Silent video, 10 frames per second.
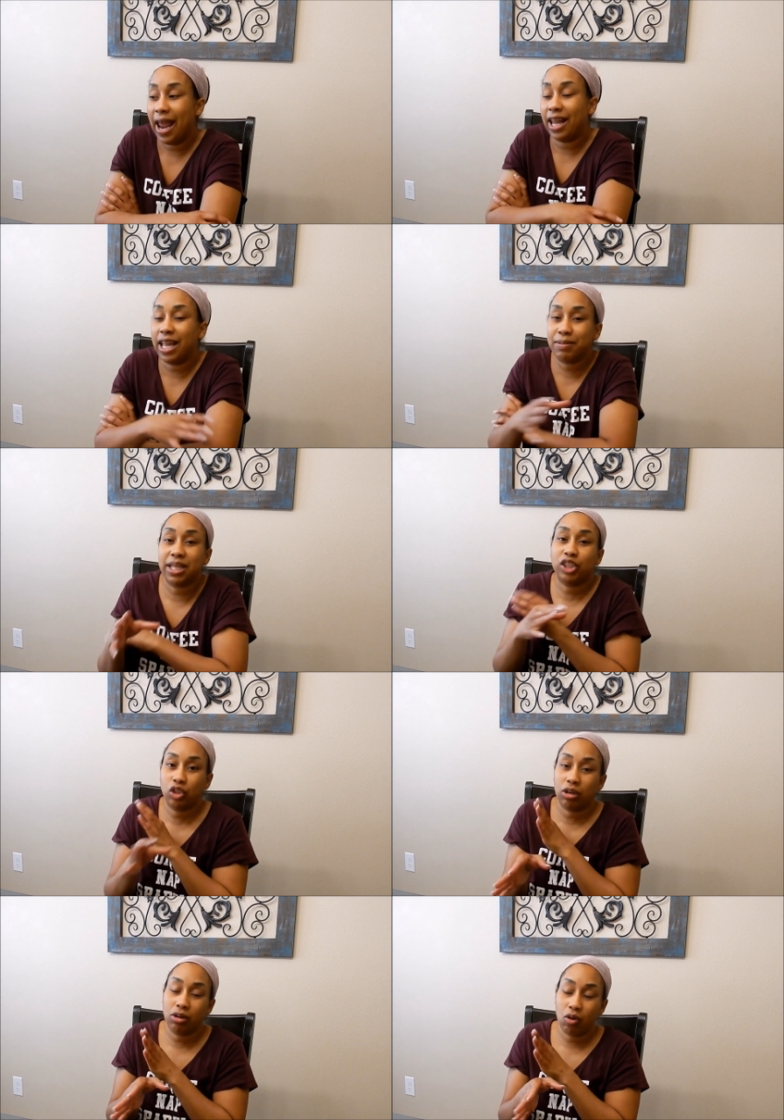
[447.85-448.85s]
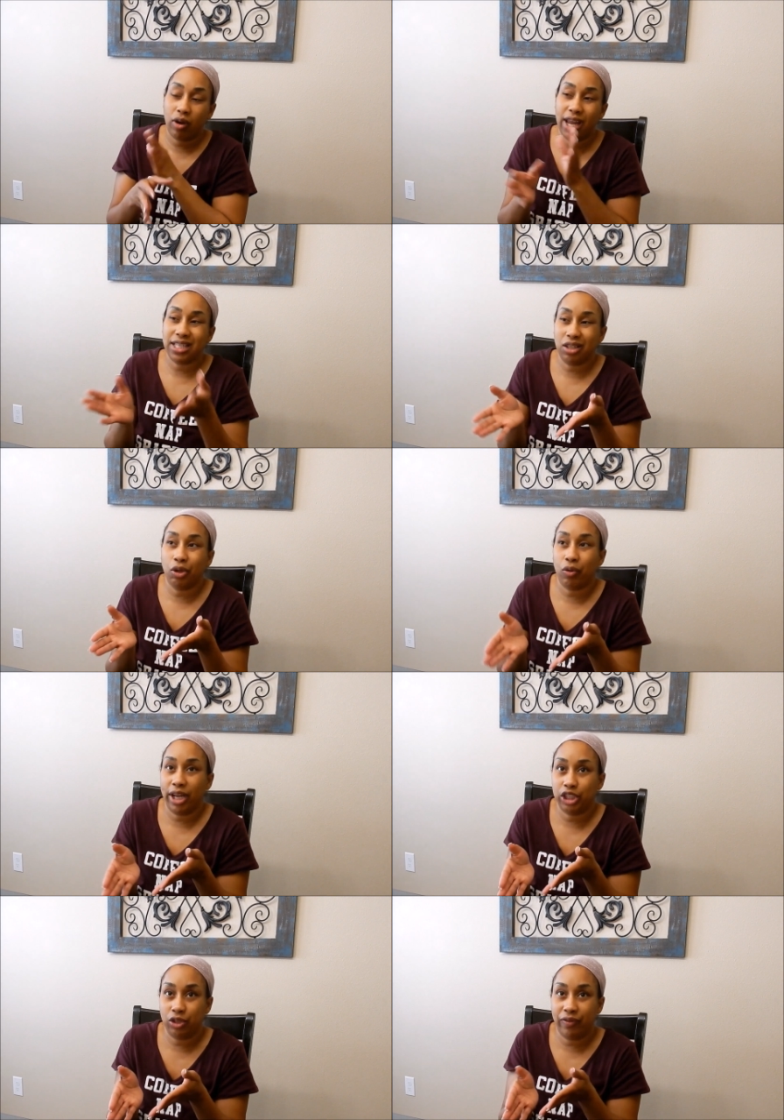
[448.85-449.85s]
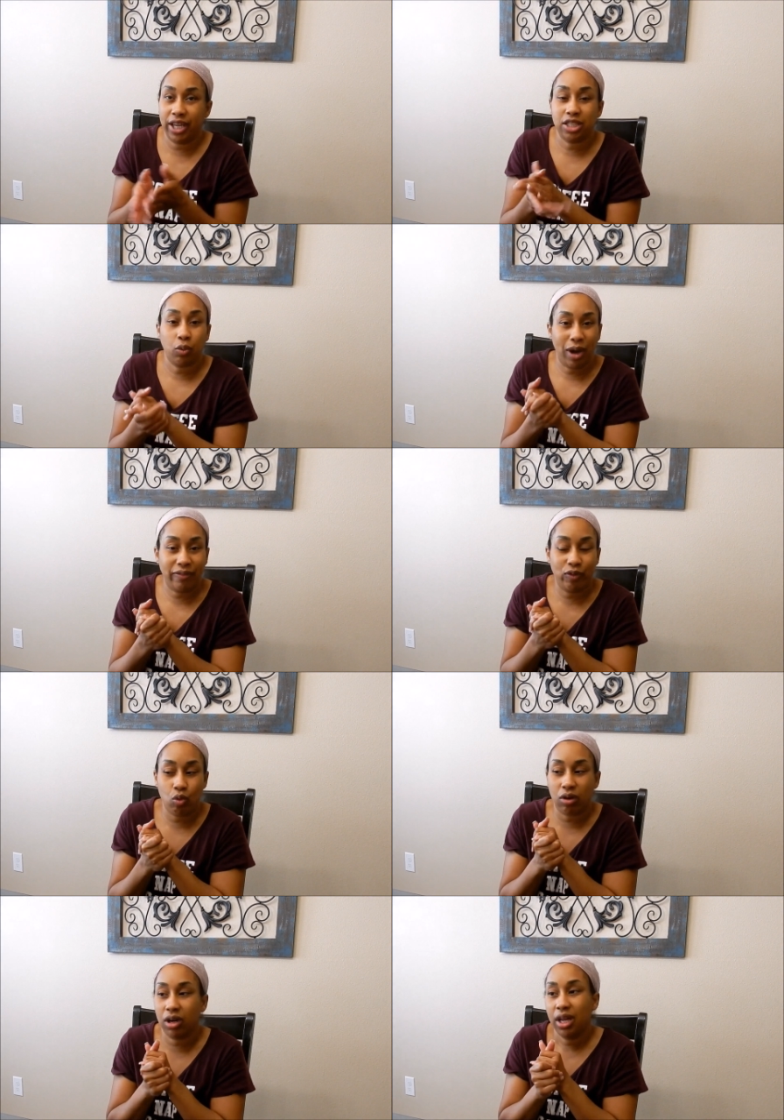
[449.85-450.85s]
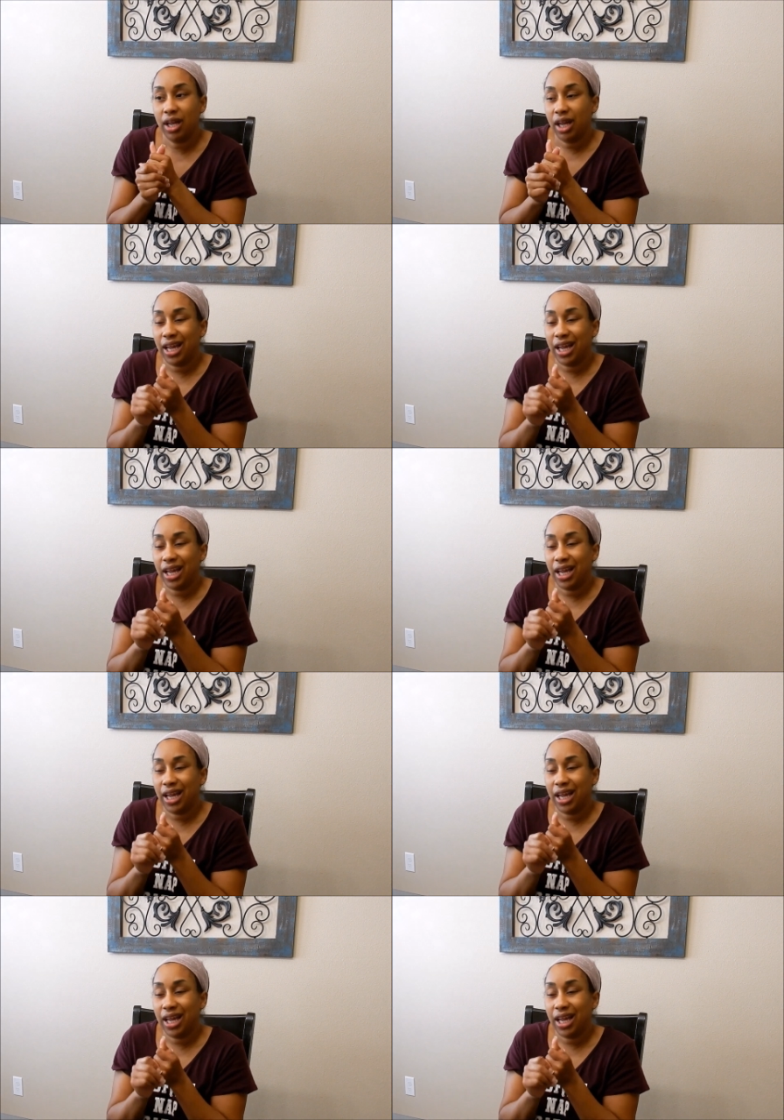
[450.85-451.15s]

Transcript: And I keep saying truck or car. He has a little SUV. It's a RAV4.